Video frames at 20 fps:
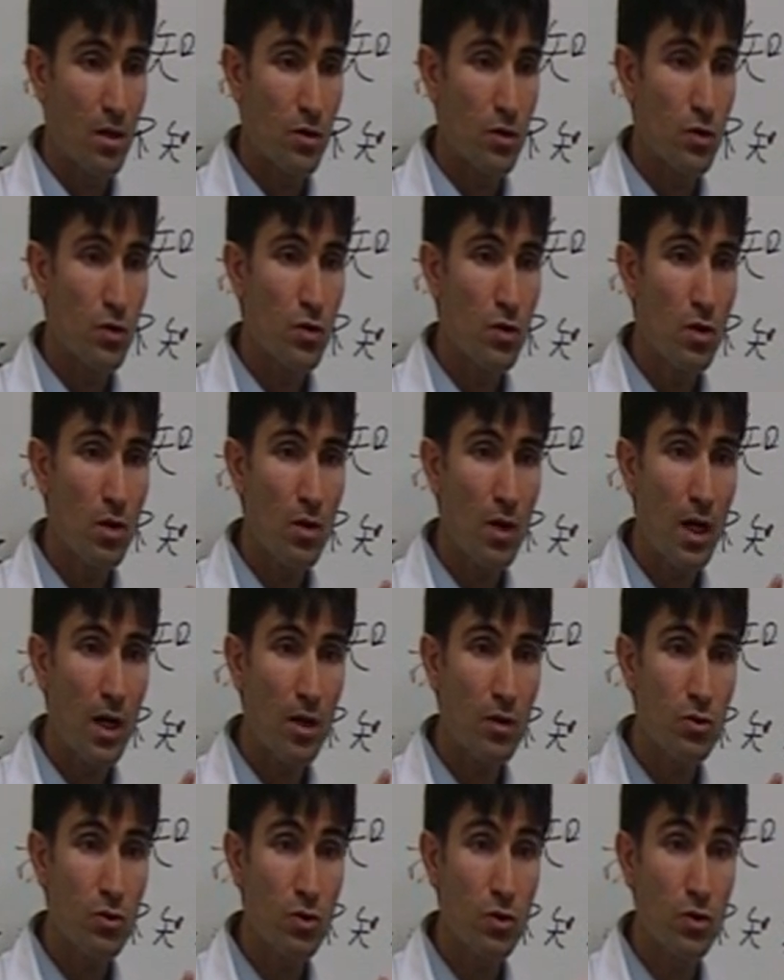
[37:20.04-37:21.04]
you know
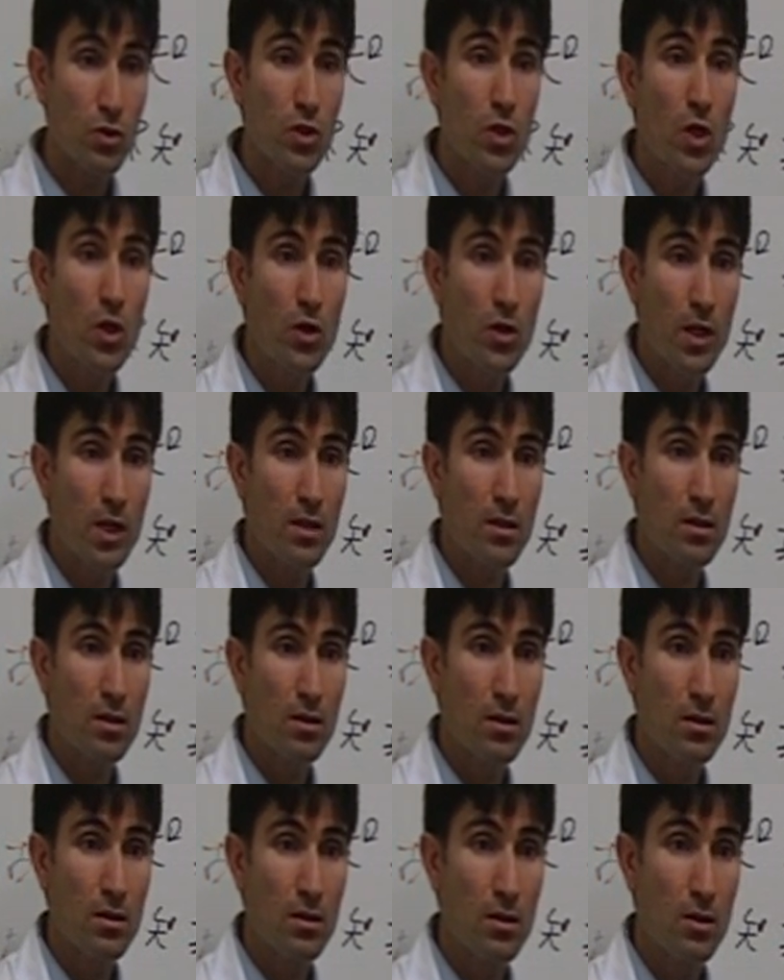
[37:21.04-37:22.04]
how to turn it
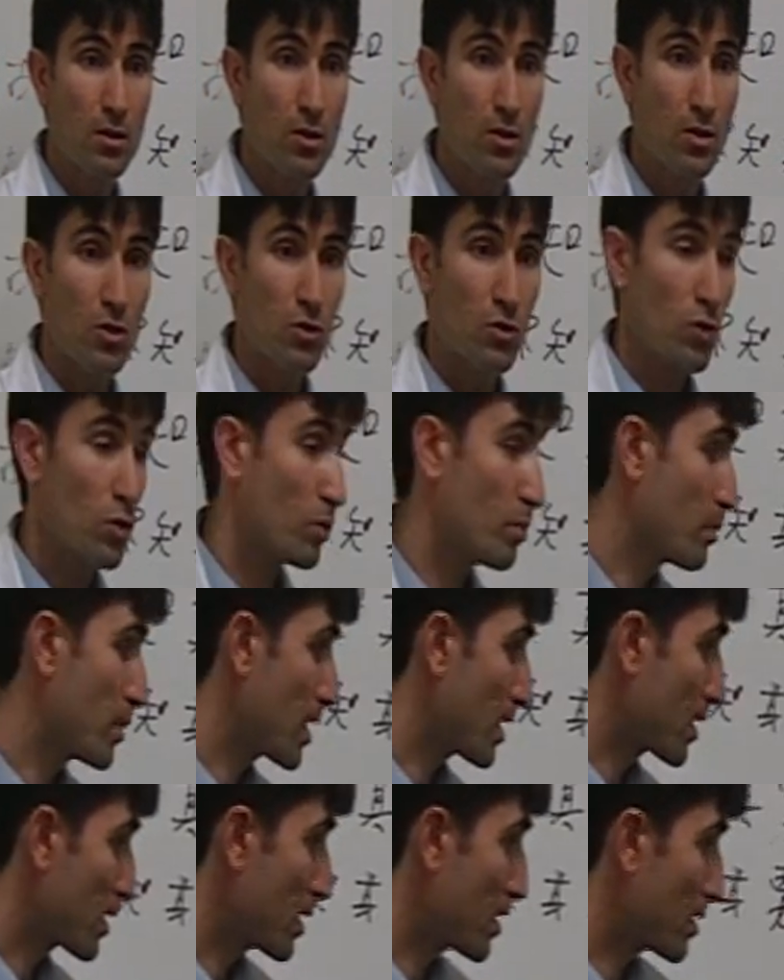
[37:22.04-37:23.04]
to
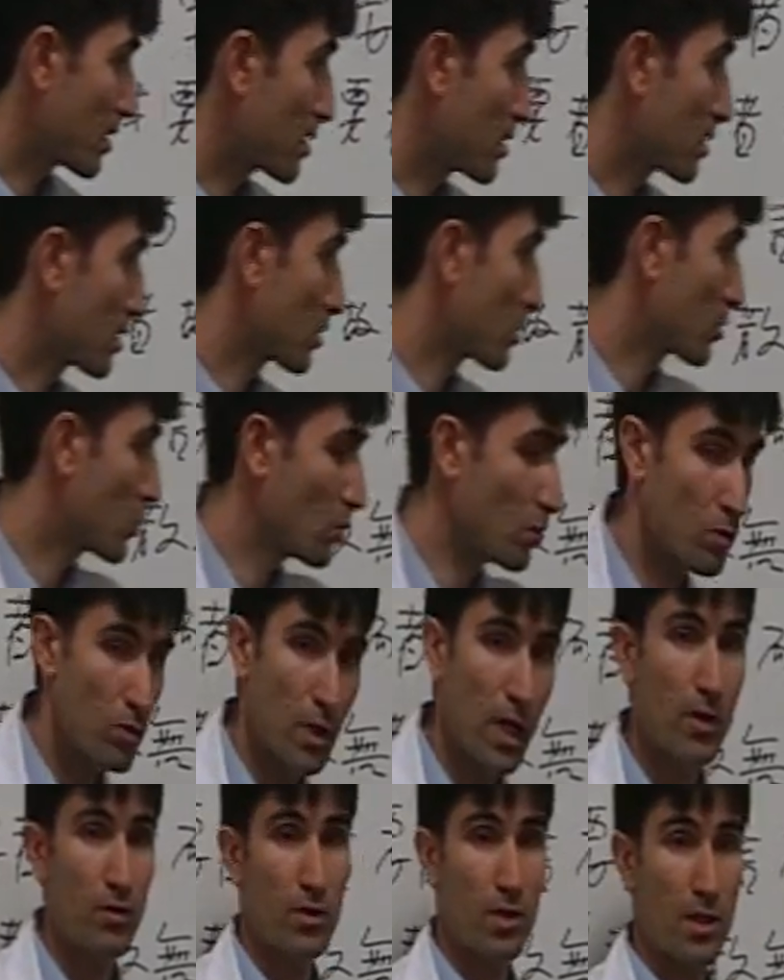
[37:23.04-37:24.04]
make it go
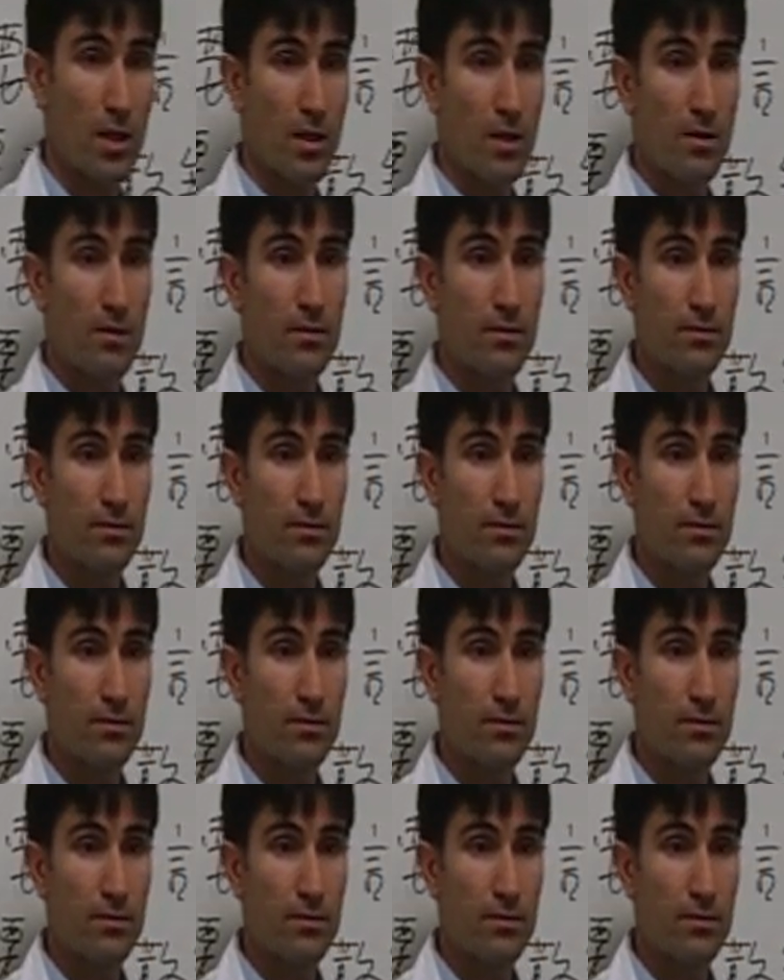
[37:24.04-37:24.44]
round again.